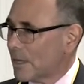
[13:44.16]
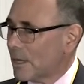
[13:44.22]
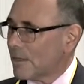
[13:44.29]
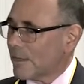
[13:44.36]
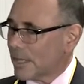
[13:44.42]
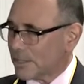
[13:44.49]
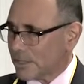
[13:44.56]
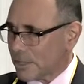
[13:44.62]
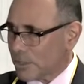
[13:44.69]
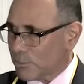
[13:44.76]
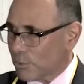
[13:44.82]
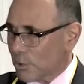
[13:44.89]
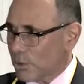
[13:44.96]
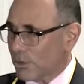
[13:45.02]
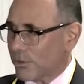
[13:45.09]
That's the
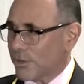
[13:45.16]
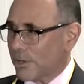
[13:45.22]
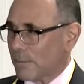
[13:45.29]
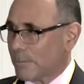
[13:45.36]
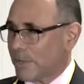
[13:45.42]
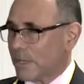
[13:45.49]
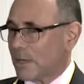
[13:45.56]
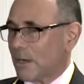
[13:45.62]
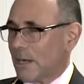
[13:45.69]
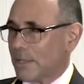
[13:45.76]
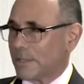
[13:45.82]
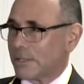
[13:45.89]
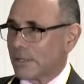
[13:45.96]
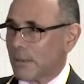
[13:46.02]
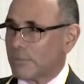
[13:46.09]
prolotherapy
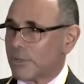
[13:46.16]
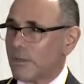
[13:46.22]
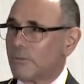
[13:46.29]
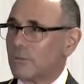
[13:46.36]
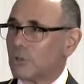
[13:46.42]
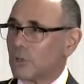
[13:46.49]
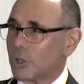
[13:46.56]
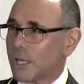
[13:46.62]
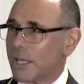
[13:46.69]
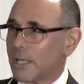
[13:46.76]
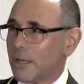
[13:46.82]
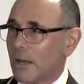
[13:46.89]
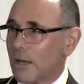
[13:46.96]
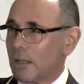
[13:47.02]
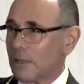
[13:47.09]
concept of
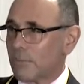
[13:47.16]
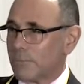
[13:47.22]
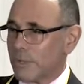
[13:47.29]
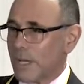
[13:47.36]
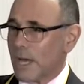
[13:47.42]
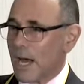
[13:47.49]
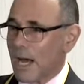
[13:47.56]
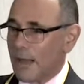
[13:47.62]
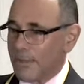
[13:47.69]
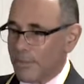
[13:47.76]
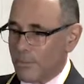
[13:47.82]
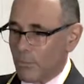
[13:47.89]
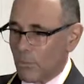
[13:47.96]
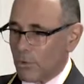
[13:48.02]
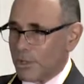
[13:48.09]
looking
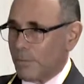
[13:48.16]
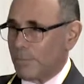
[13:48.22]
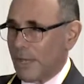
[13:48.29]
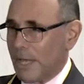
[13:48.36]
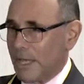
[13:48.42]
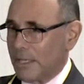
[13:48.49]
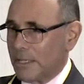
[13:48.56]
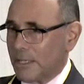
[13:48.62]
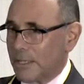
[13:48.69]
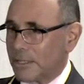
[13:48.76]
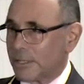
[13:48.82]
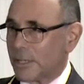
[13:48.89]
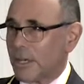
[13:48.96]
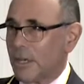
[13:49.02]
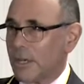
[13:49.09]
beyond where the pain
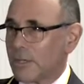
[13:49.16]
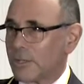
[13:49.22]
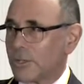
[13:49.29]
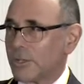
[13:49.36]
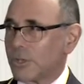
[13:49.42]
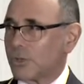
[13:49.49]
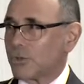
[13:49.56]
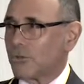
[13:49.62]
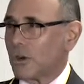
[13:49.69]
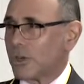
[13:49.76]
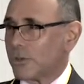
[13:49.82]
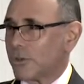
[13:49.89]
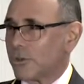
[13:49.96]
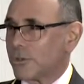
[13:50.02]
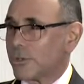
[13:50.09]
is to the
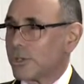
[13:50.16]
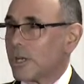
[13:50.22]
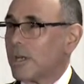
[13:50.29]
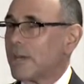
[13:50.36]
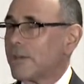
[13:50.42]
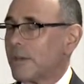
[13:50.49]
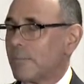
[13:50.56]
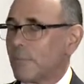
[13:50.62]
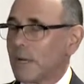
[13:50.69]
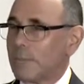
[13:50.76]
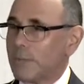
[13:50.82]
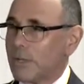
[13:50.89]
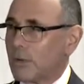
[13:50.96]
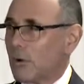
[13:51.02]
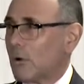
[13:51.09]
structures that
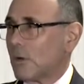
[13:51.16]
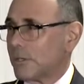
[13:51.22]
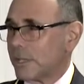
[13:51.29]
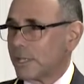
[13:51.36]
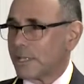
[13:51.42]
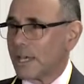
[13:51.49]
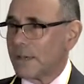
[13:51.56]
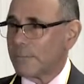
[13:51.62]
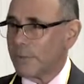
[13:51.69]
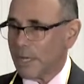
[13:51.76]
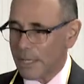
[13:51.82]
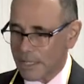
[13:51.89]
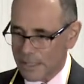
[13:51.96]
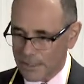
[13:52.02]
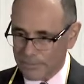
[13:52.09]
might be causing that
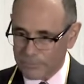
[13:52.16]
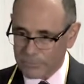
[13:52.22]
pain.